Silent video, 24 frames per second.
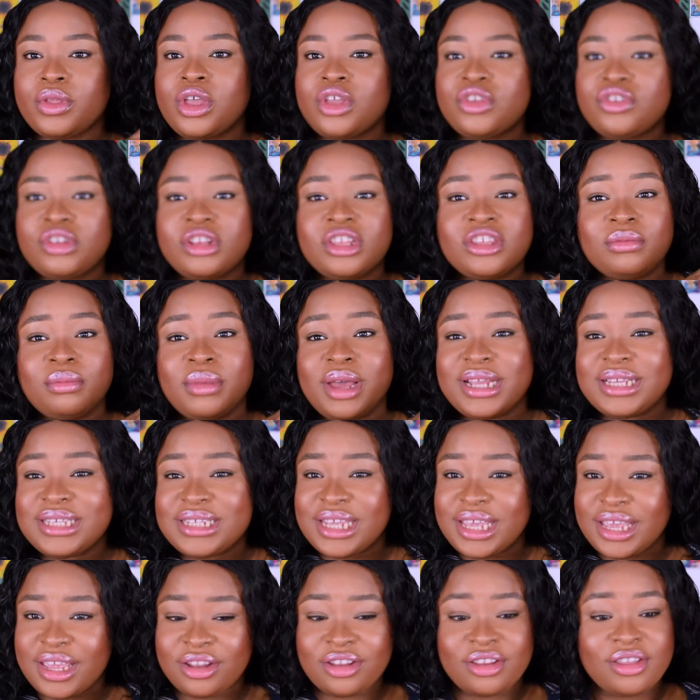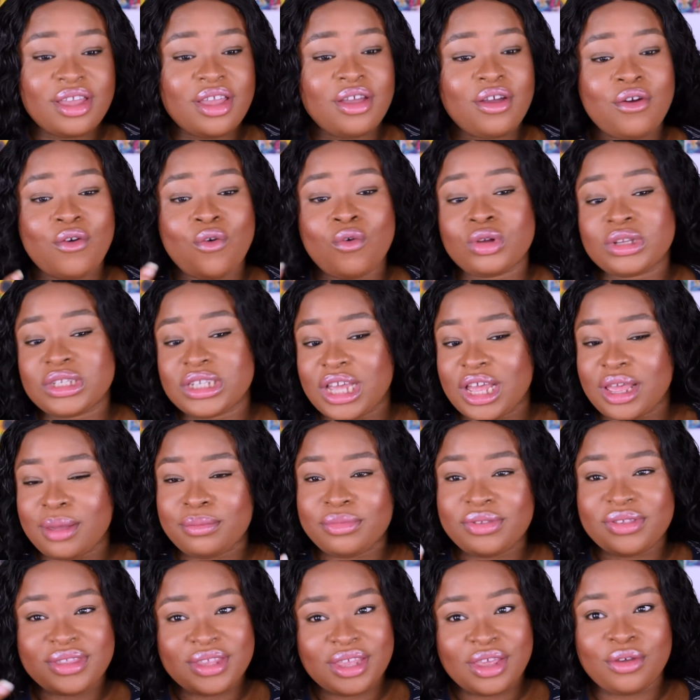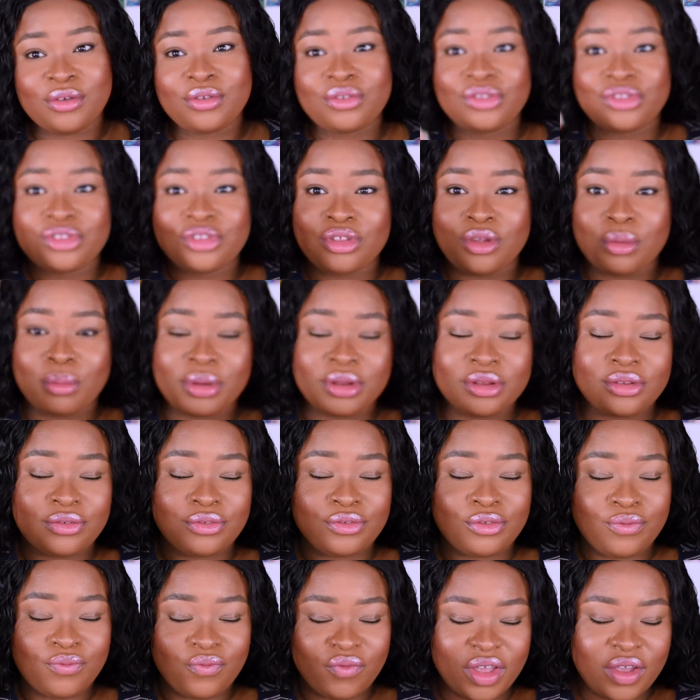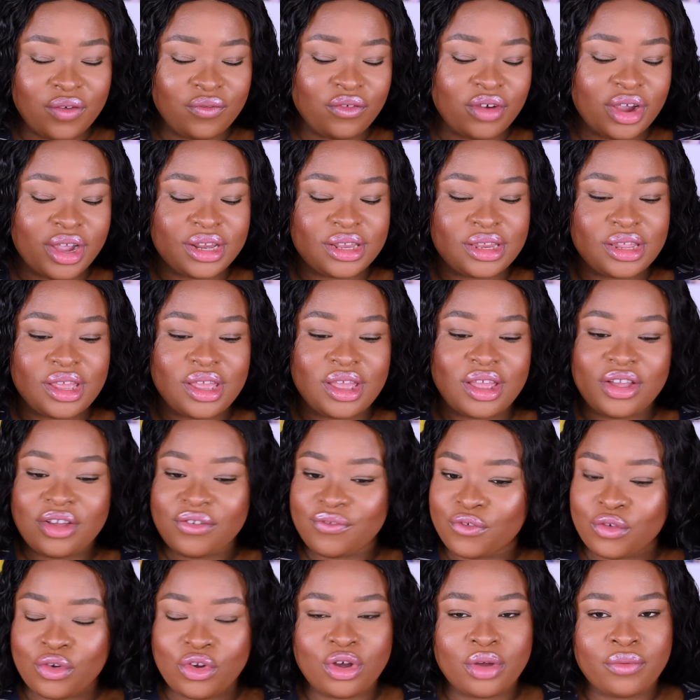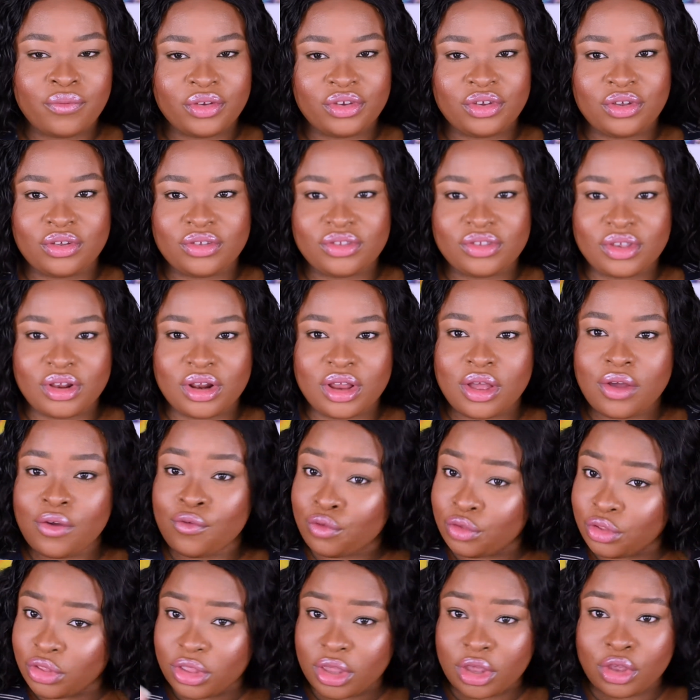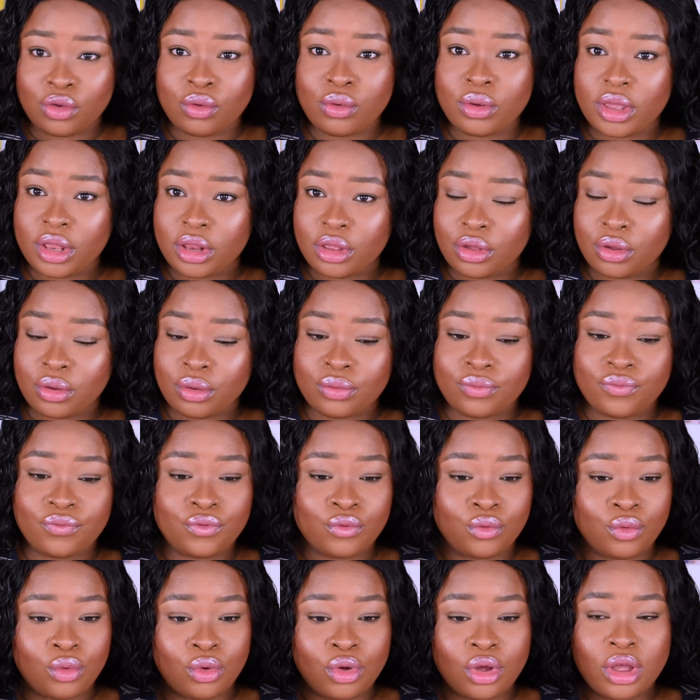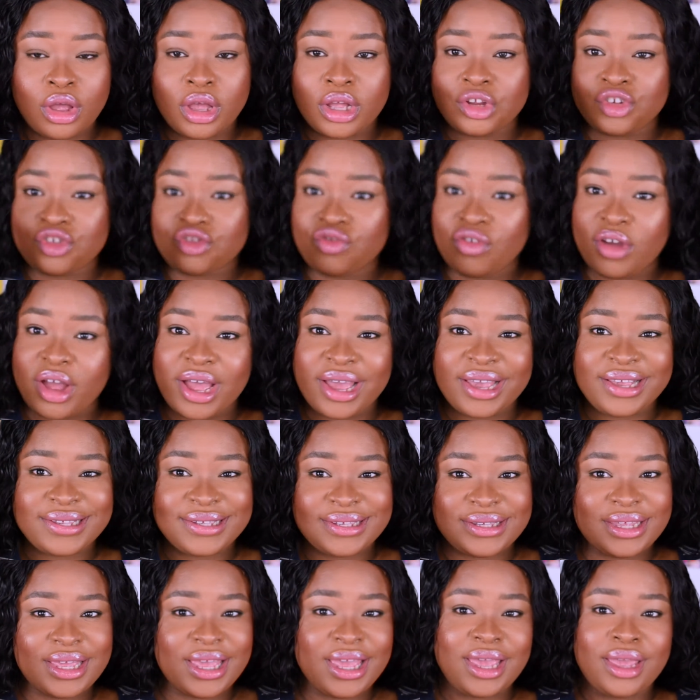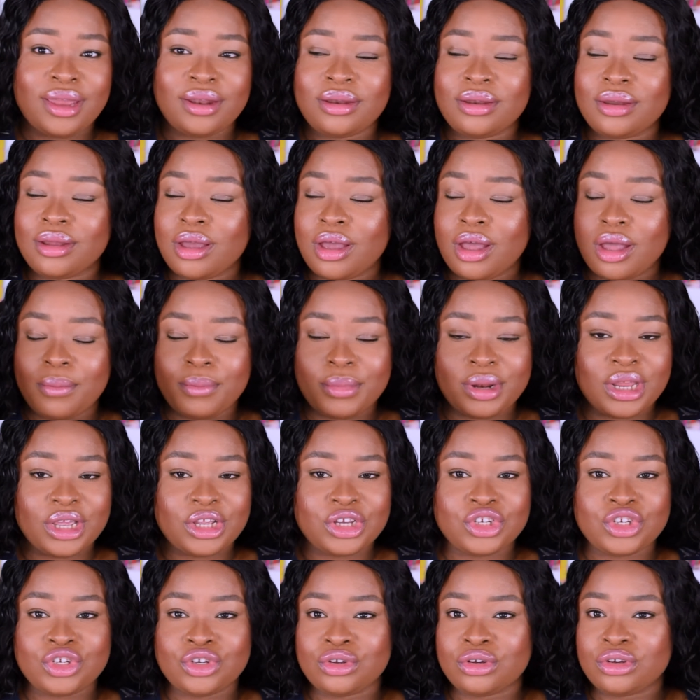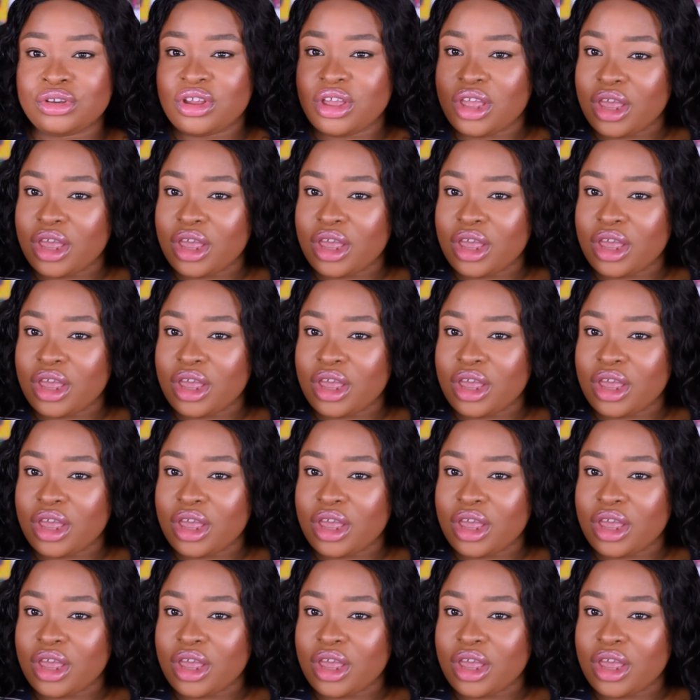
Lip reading: So this is my third all-time still number favorite full coverage concealer that you can go for dry skin combination